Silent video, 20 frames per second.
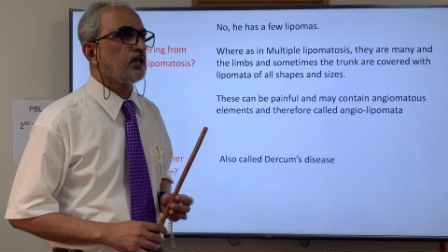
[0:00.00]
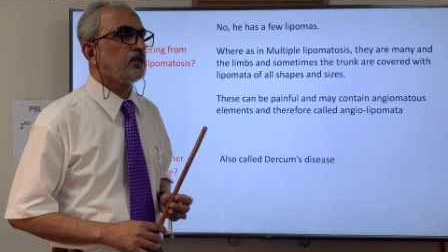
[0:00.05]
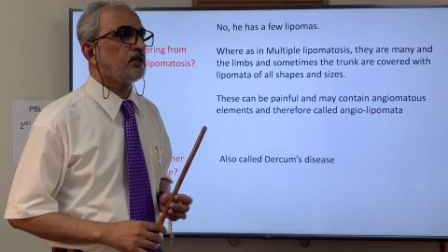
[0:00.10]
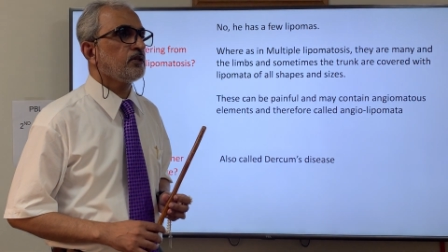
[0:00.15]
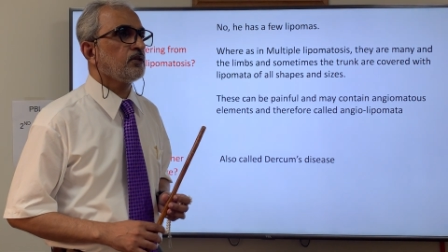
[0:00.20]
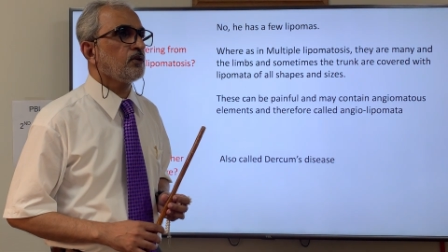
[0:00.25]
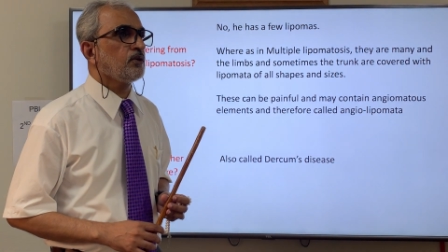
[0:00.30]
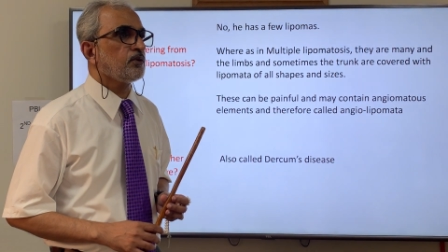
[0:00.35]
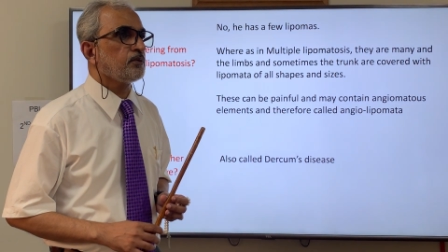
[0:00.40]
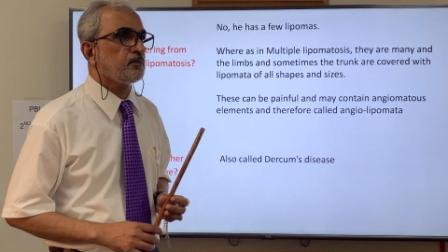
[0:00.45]

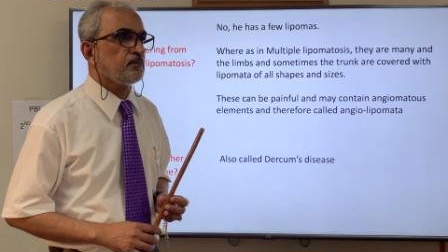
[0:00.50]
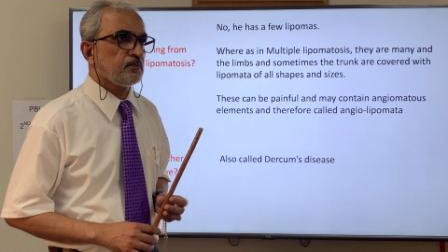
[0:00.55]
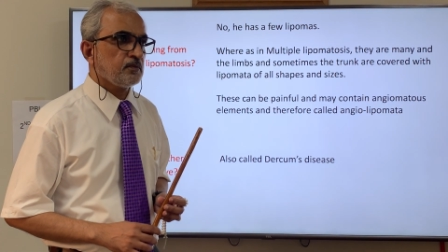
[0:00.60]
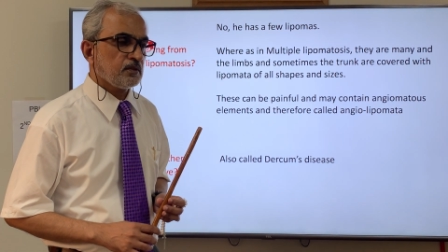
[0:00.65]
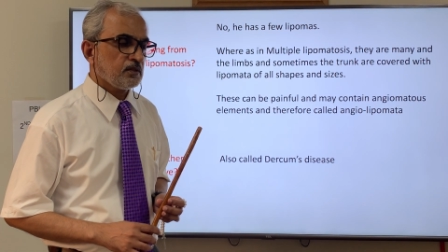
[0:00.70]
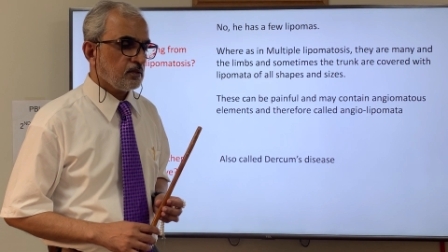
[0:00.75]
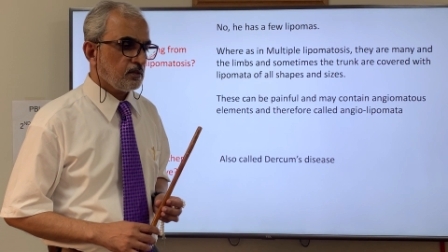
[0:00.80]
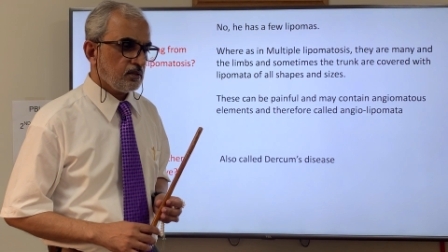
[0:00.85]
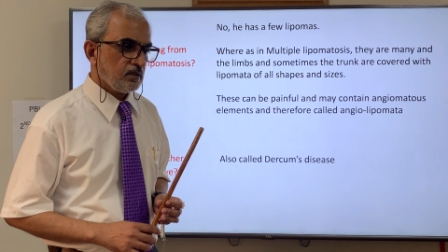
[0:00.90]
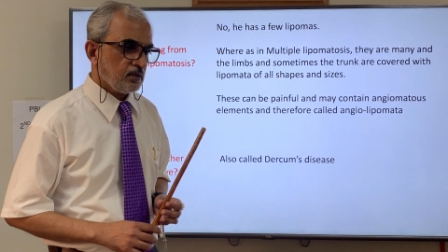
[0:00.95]
No,
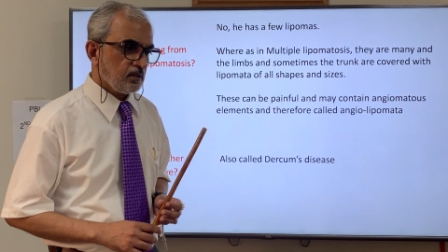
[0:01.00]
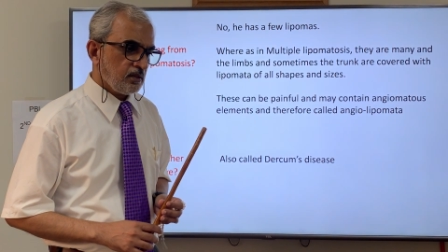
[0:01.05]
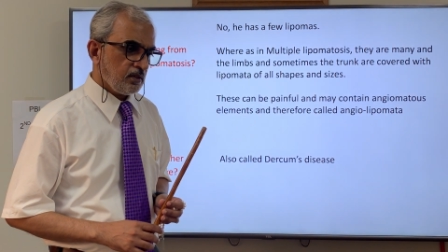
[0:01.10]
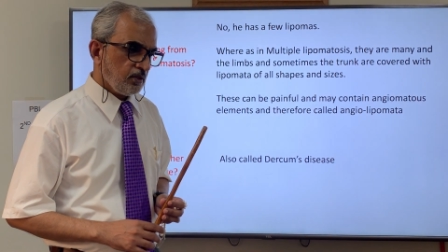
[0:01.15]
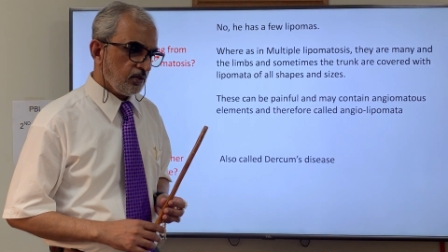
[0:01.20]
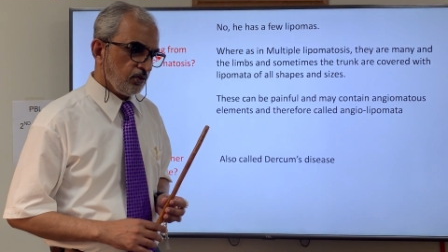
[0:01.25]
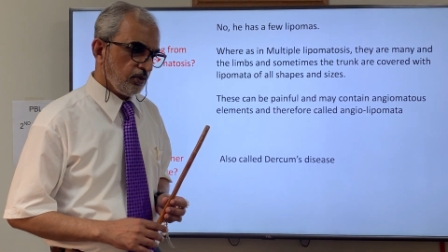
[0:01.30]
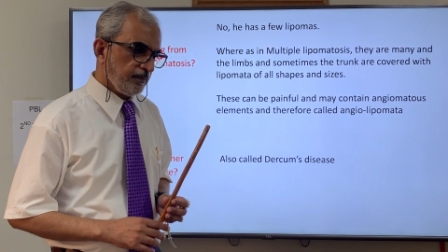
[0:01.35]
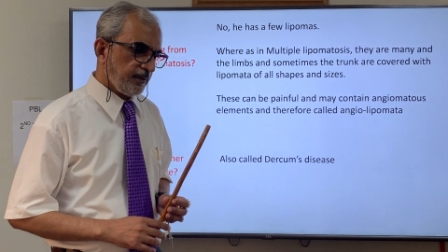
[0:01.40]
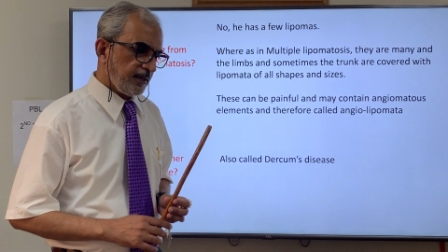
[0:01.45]

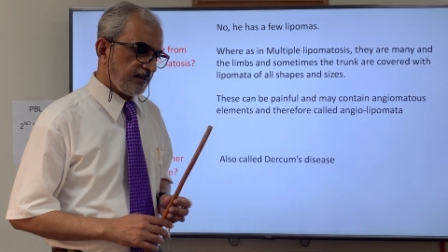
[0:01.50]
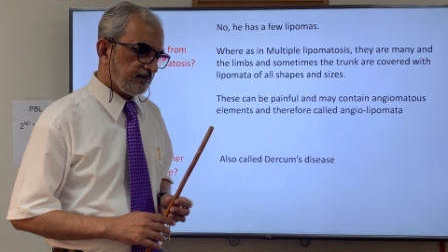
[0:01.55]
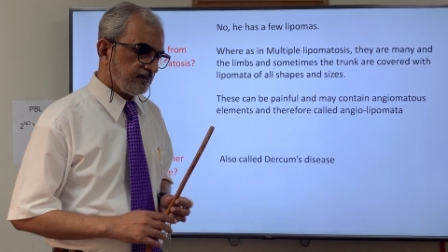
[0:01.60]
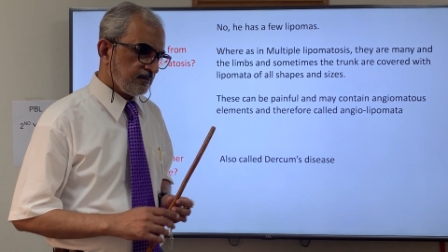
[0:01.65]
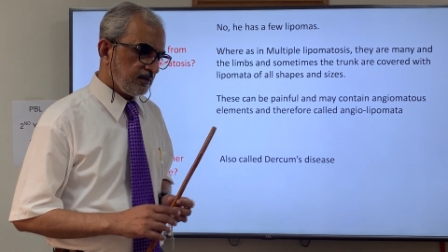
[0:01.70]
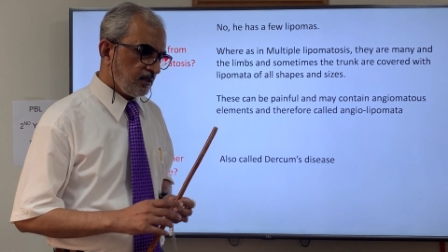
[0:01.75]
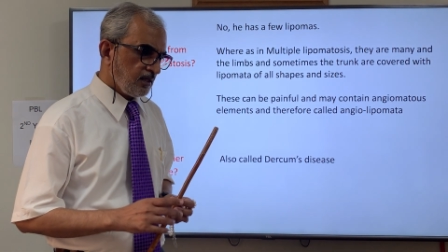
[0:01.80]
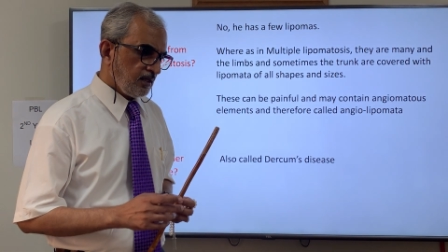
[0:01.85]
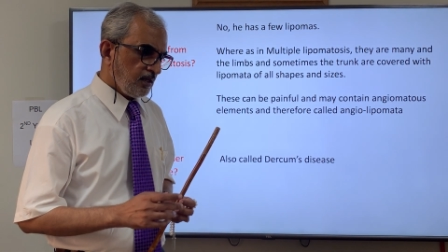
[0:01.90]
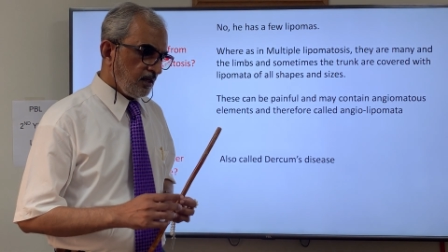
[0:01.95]
ma'am,
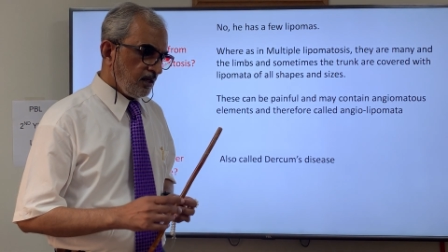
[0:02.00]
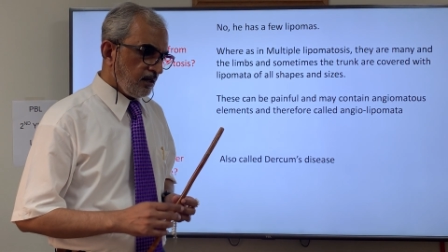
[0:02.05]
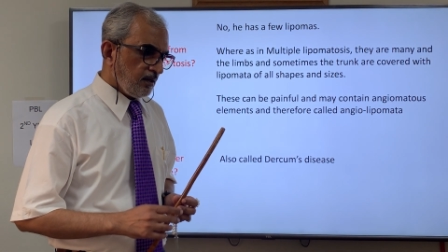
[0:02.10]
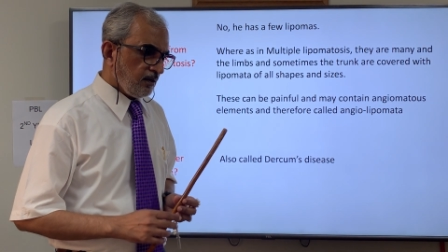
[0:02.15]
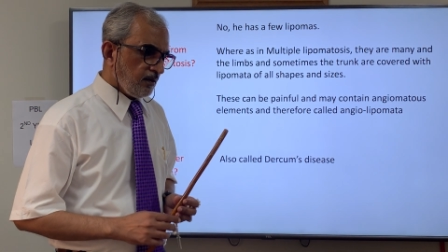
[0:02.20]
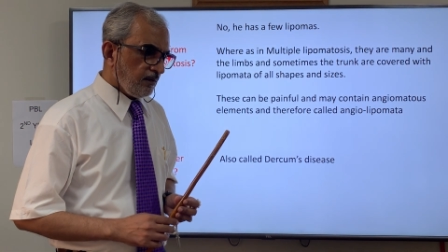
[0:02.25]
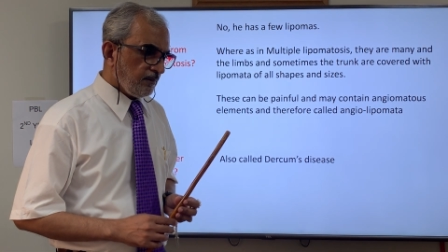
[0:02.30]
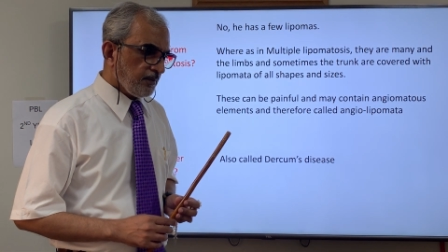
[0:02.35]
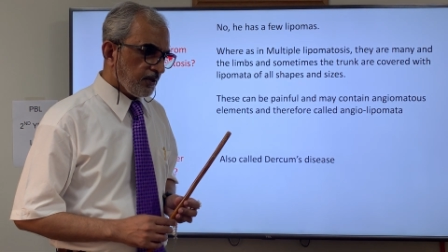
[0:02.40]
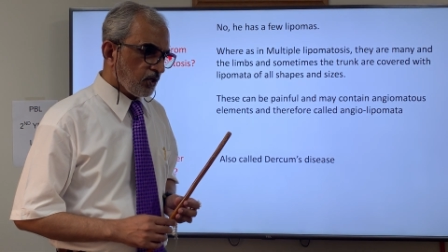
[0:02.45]

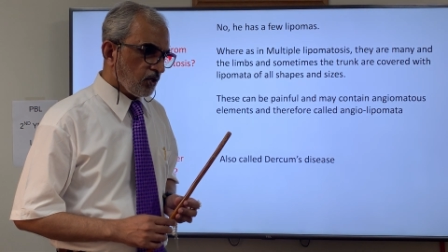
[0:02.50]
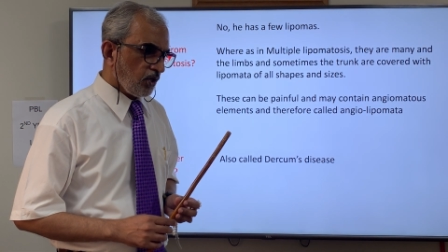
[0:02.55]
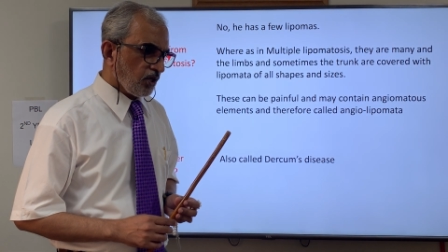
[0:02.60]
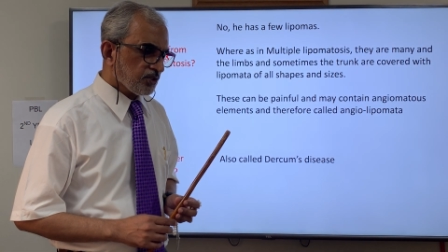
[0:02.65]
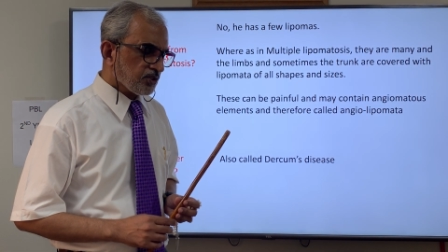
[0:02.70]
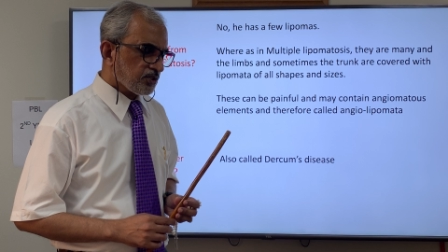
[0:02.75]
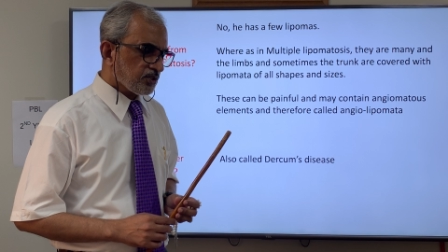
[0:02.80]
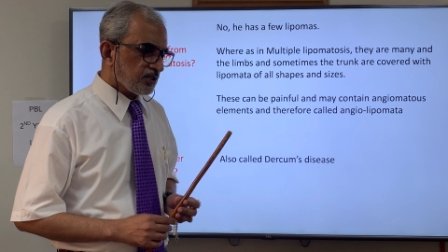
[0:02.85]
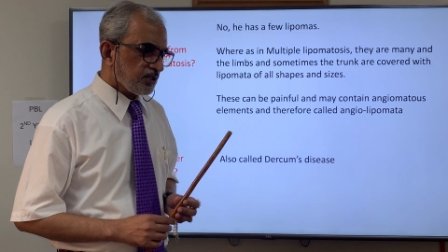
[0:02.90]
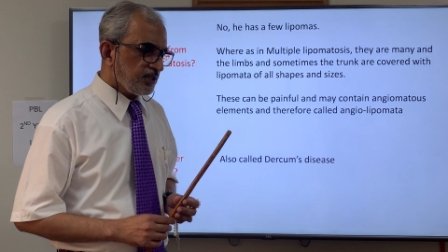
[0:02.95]

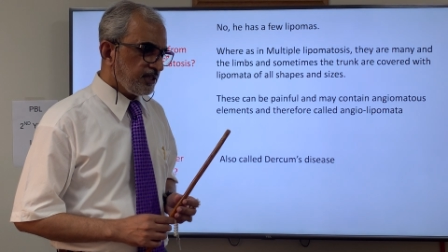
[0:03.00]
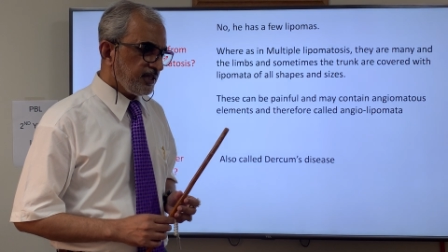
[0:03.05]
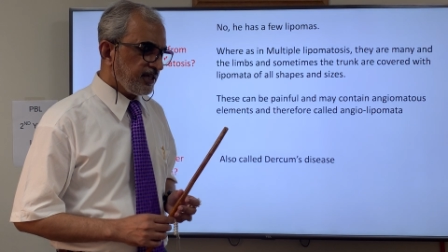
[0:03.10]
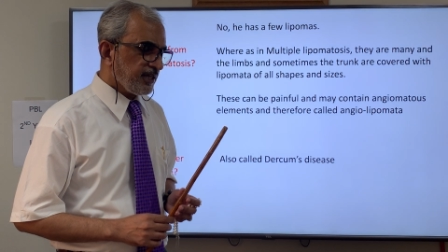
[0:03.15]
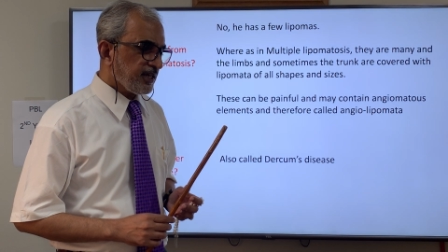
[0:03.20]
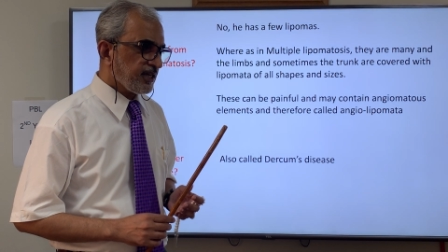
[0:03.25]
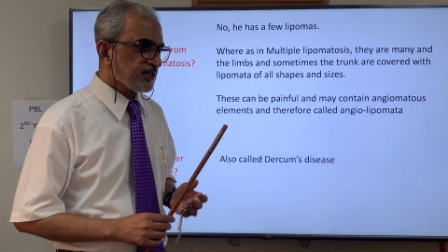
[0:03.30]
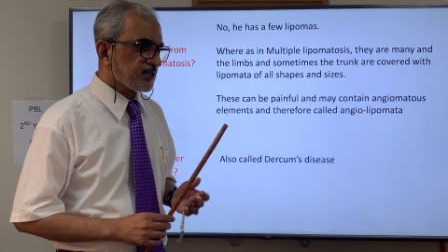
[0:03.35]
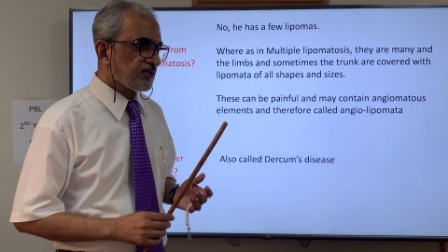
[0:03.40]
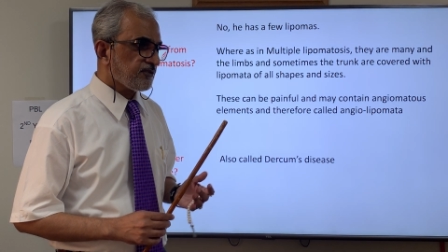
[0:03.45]
because he
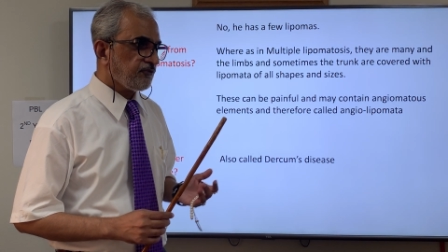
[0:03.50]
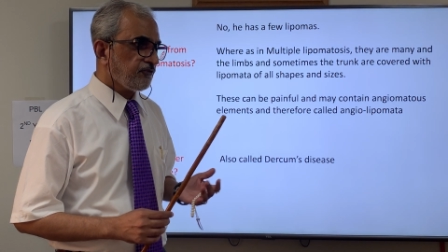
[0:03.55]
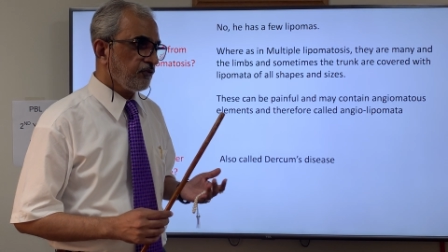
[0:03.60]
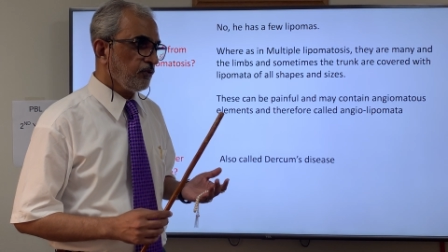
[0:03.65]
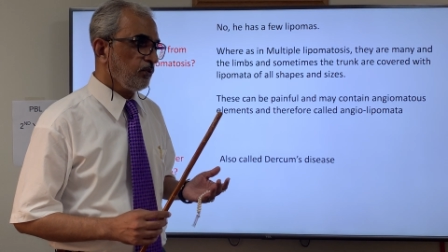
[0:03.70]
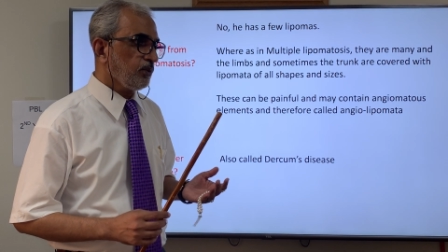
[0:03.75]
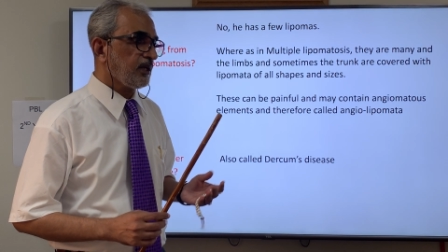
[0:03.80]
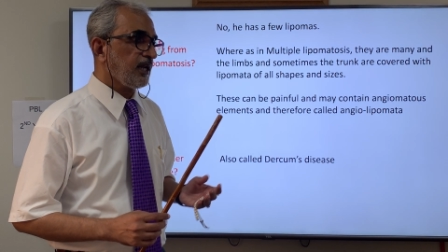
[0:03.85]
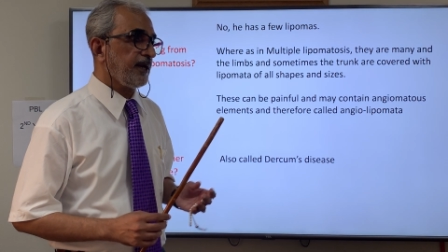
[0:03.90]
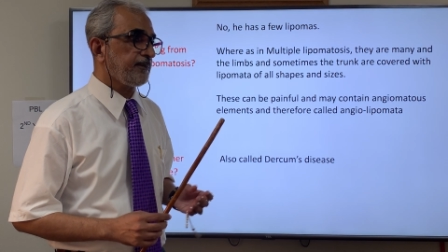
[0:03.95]
has
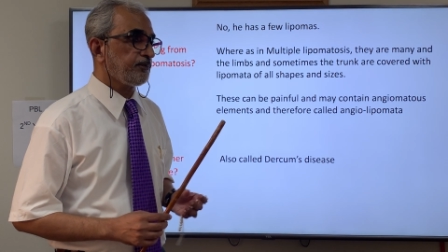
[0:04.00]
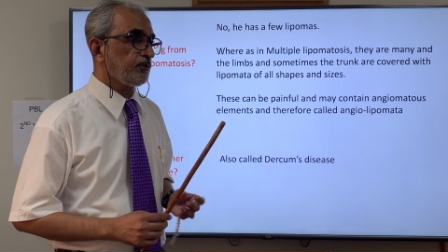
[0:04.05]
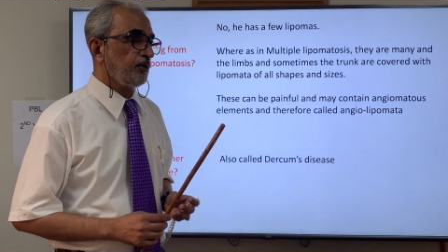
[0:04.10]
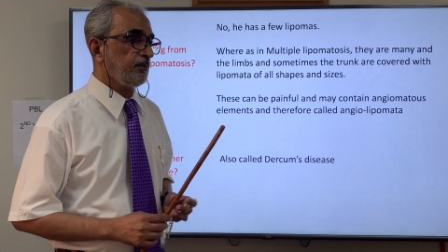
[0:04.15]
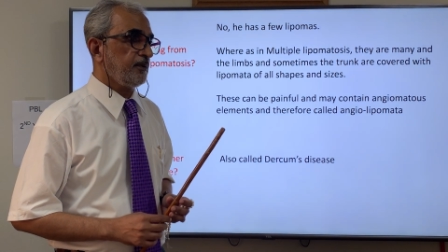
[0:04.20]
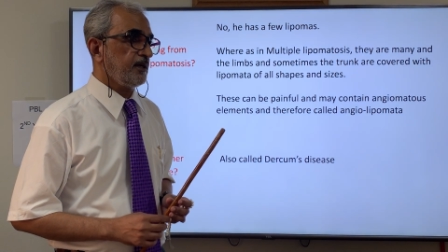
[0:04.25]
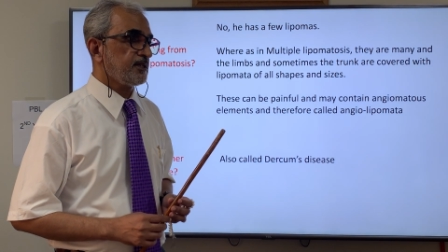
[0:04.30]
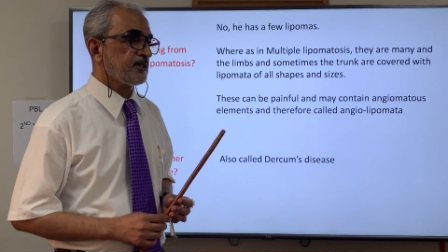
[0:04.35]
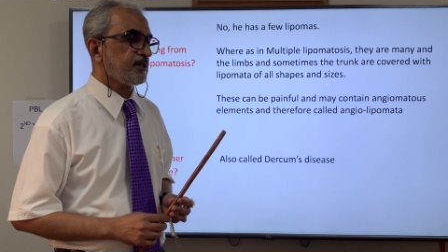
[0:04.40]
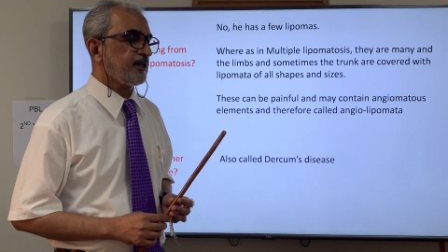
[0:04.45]
few
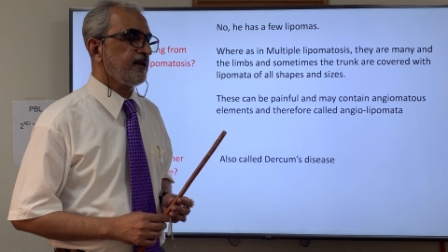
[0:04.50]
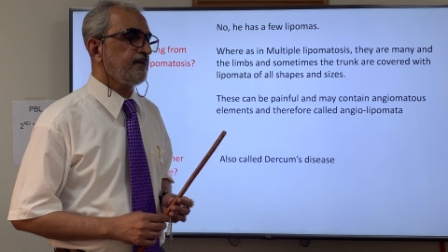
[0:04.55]
lipomas.